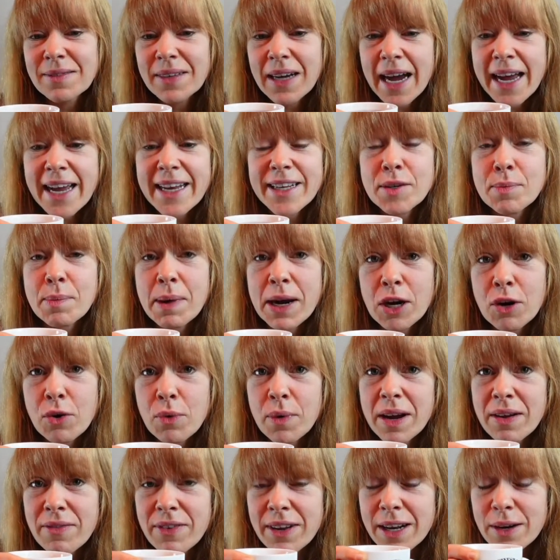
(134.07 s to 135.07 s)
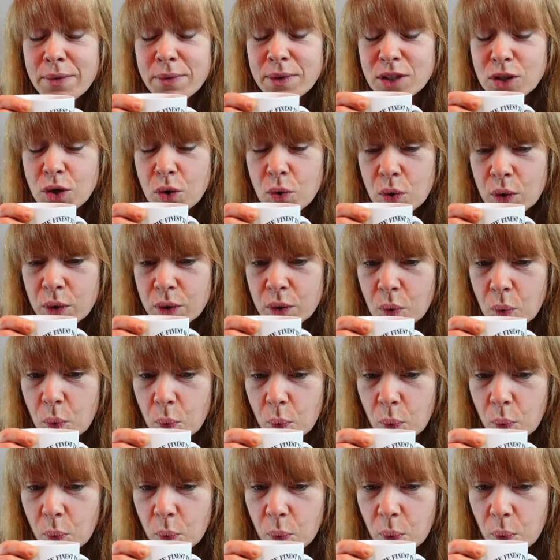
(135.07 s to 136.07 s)
I had to microwave it. It was cold,
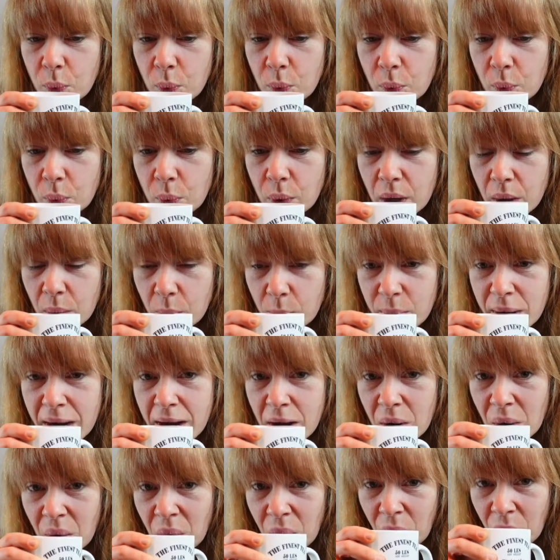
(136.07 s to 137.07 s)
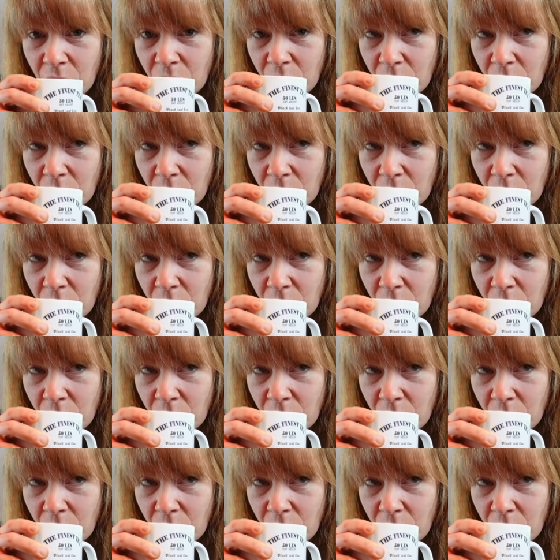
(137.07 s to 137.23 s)
but